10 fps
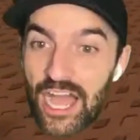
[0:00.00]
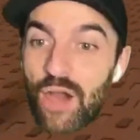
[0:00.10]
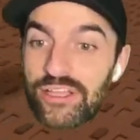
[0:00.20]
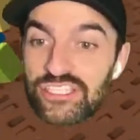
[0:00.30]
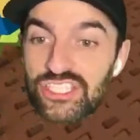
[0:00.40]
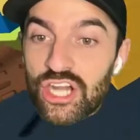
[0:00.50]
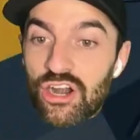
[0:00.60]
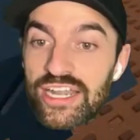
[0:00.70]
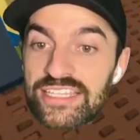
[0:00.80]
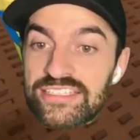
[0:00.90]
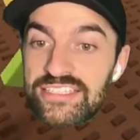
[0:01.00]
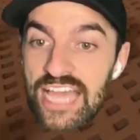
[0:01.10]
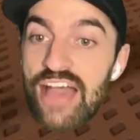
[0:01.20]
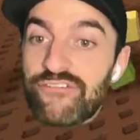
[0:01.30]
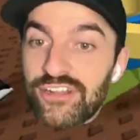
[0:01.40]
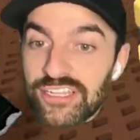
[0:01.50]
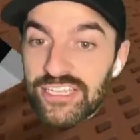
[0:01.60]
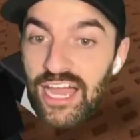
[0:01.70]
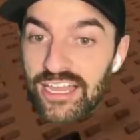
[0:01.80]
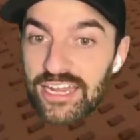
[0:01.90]
Oh, and Star is
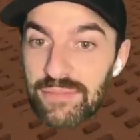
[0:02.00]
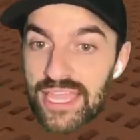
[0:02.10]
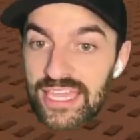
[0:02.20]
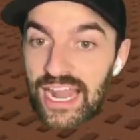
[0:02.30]
definitely not gonna make it.